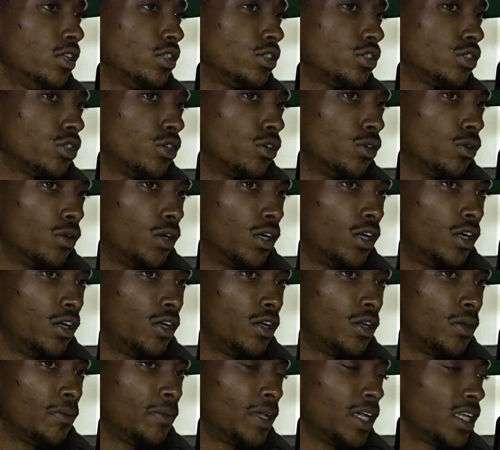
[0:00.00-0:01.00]
So
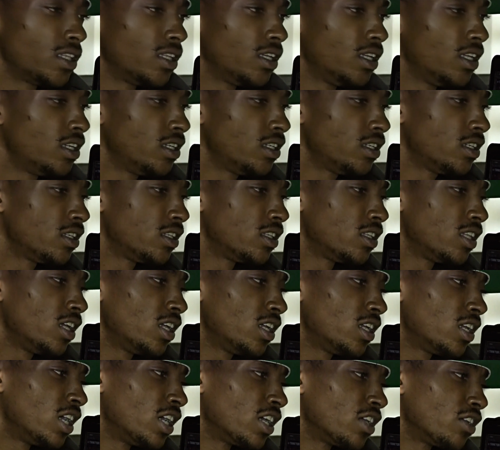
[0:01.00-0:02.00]
um, at the end of the
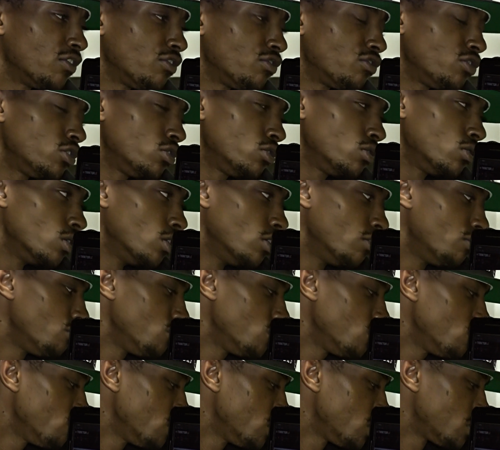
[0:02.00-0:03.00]
day, like if you if
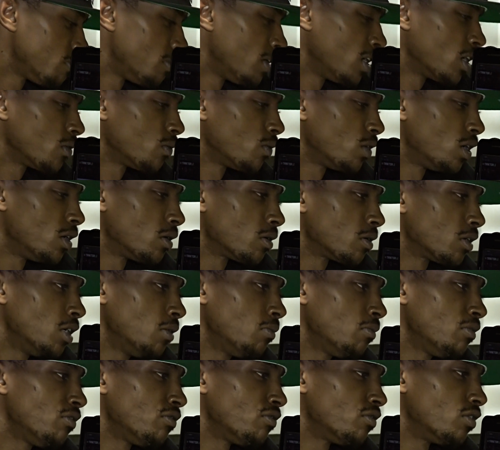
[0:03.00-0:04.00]
you respect where I'm
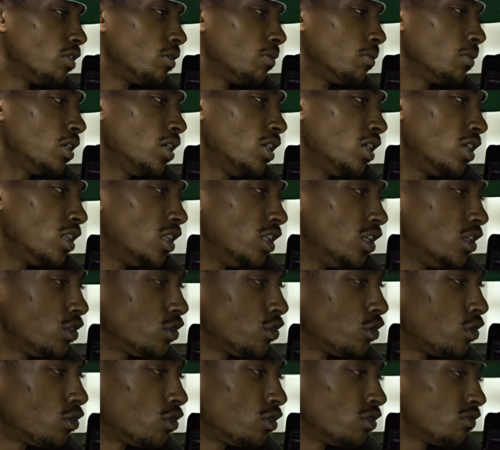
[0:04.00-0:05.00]
coming from, then it's
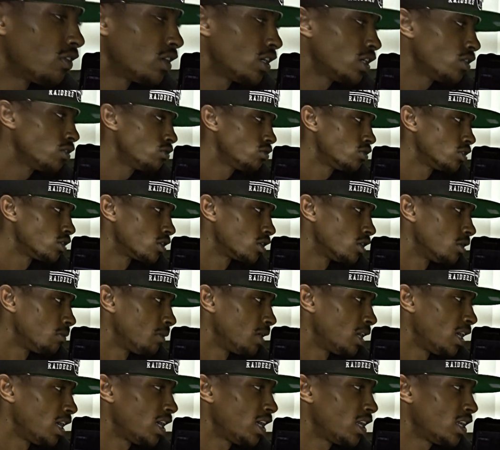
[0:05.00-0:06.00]
only right you should come
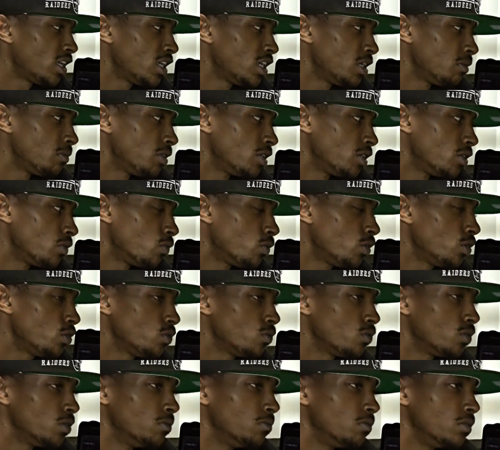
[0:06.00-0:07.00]
and holler at me and work
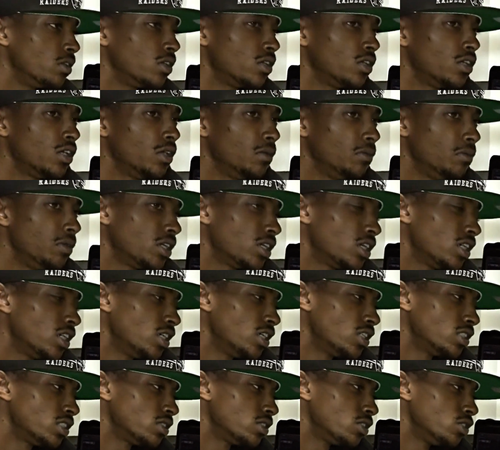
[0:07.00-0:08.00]
with me
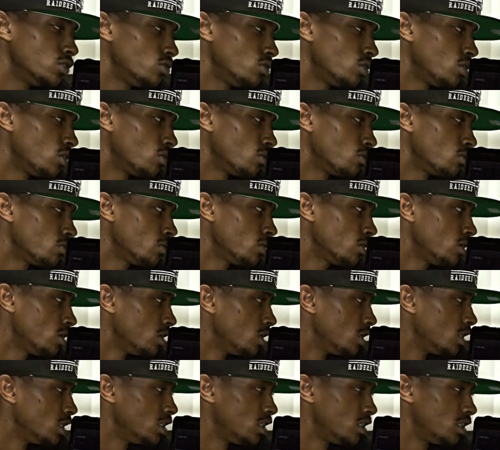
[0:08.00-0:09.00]
because you know
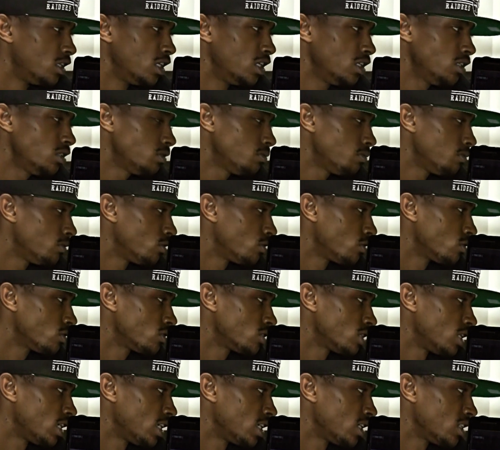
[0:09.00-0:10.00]
these
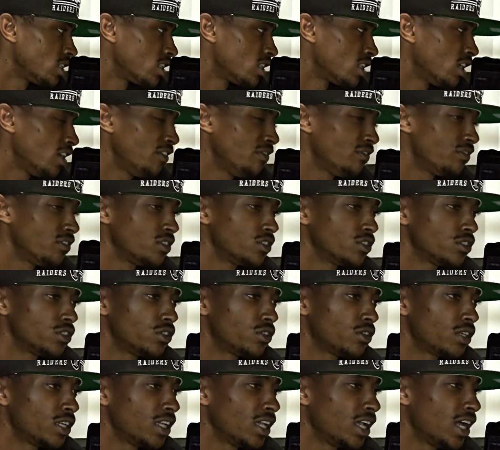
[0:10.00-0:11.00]
boys like they feel as
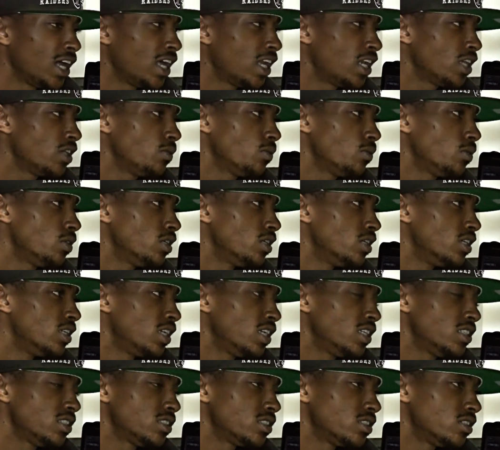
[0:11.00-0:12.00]
though they Hollywood and
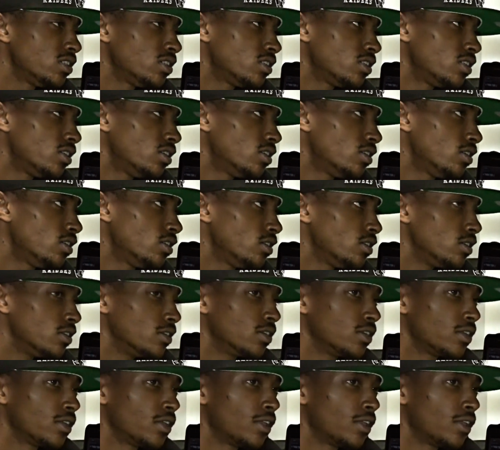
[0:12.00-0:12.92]
they still in the hood.